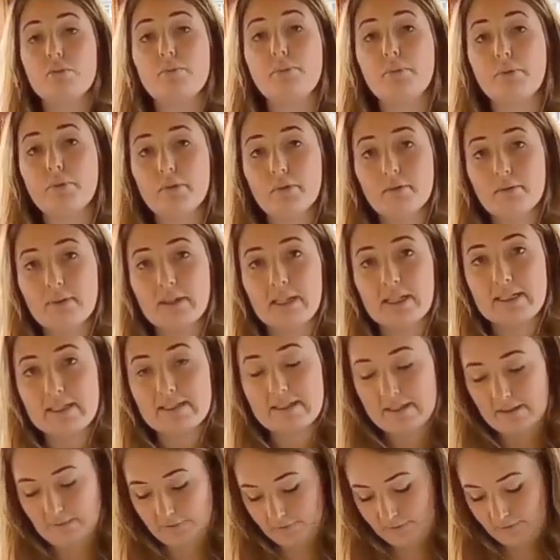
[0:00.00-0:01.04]
you prune these
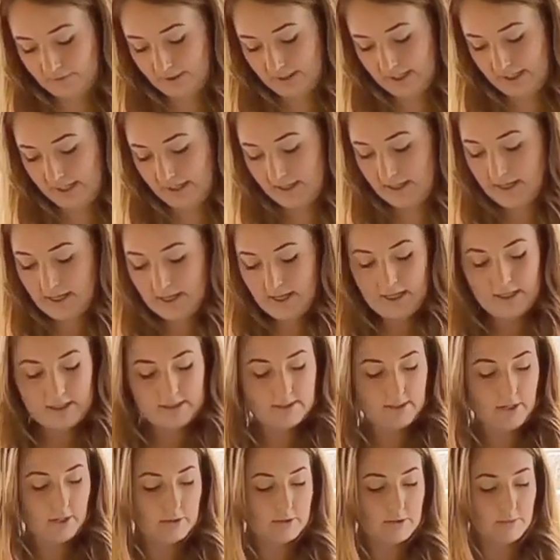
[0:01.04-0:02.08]
differently.
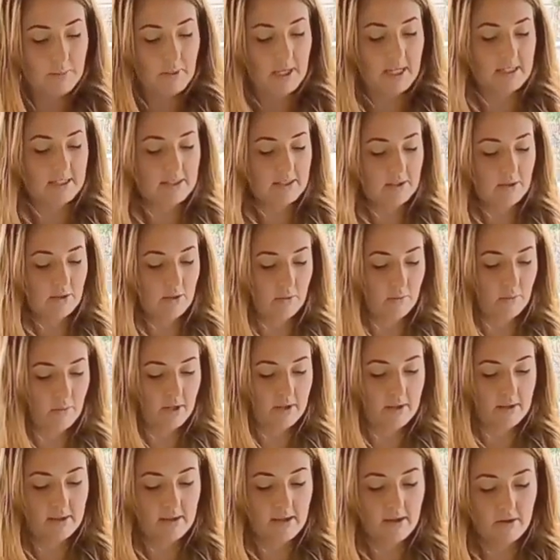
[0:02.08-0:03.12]
So depending on
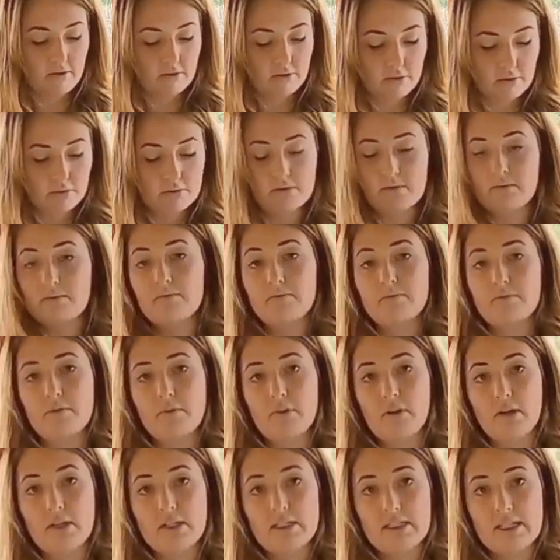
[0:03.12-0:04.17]
whether they're a cordon
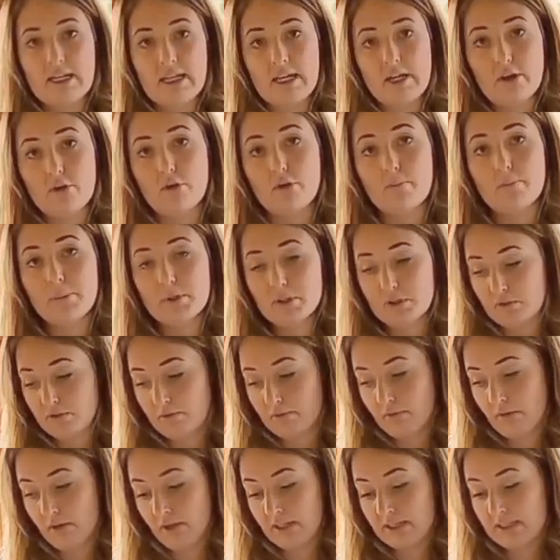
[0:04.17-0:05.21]
variety or a bush
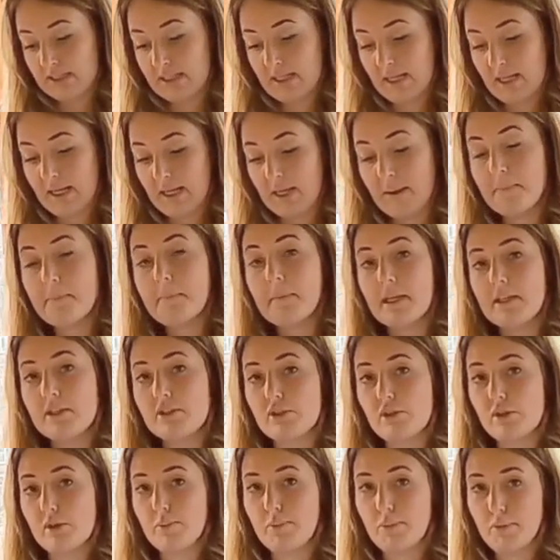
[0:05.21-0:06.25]
variety
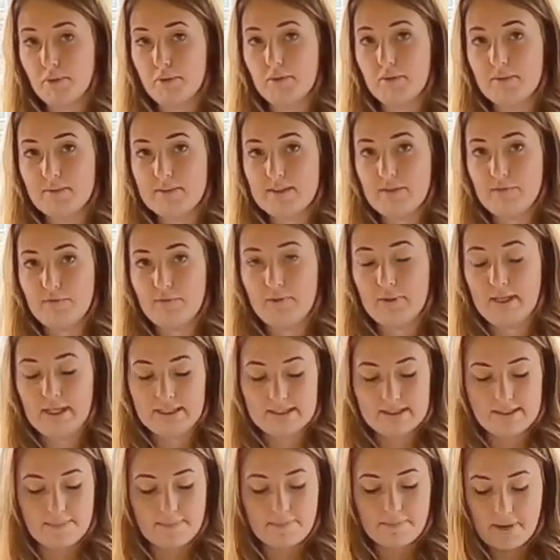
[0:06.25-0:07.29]
means that you prune them differently.
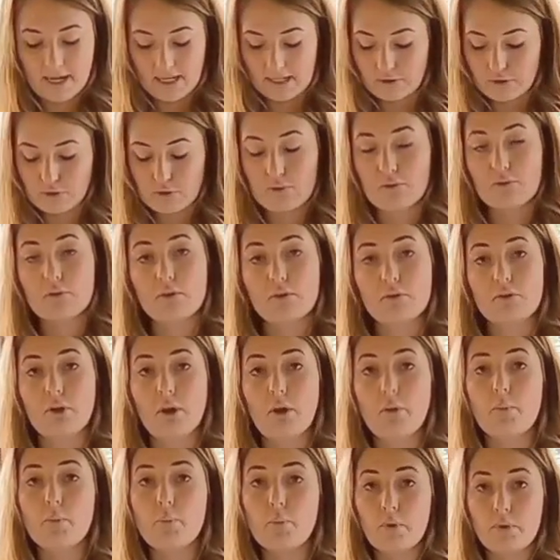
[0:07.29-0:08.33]
So make sure you
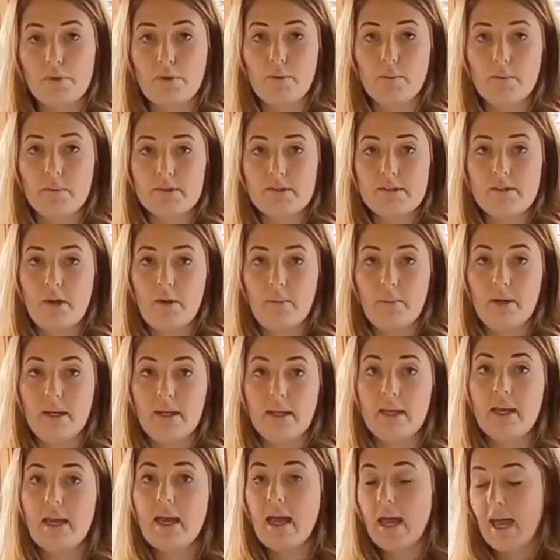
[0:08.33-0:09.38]
know what you are
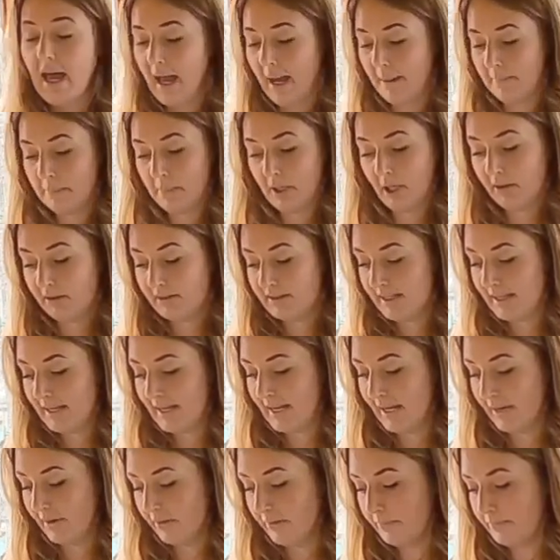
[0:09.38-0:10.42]
sowing and planting
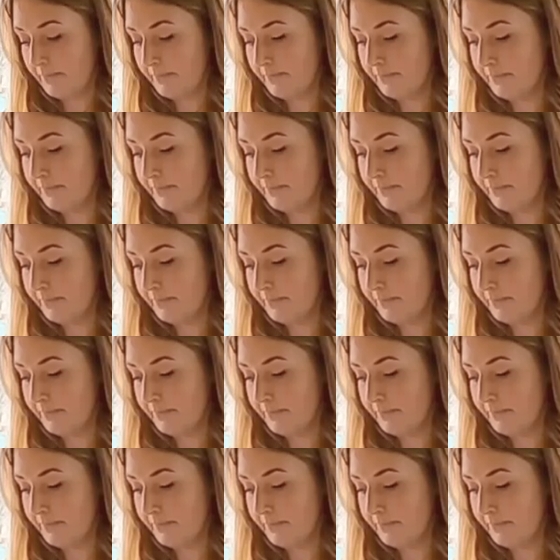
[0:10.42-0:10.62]
out.